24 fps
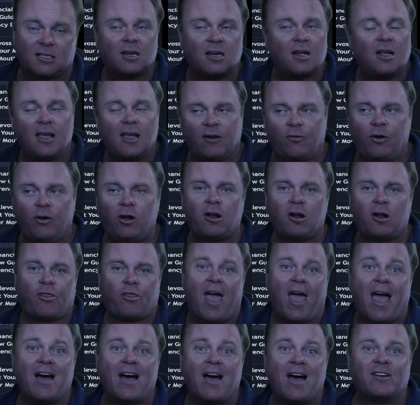If we've got
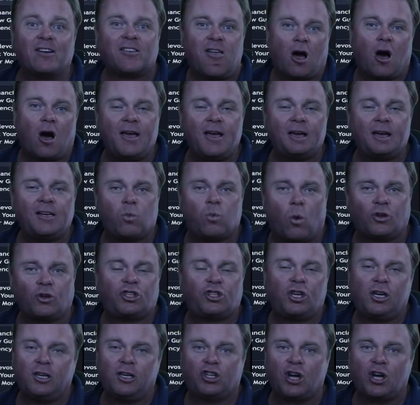1,000 eyes watching
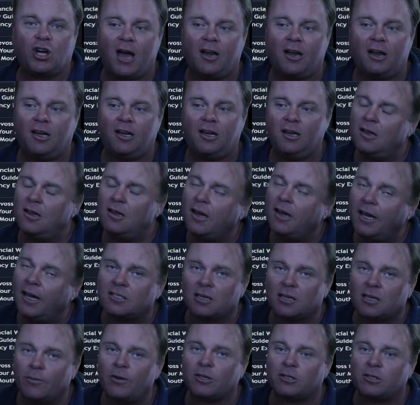and charting, it's so
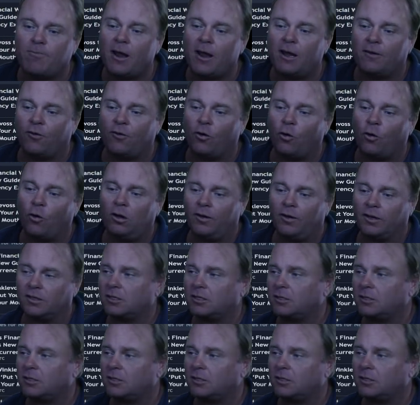much better for all of us.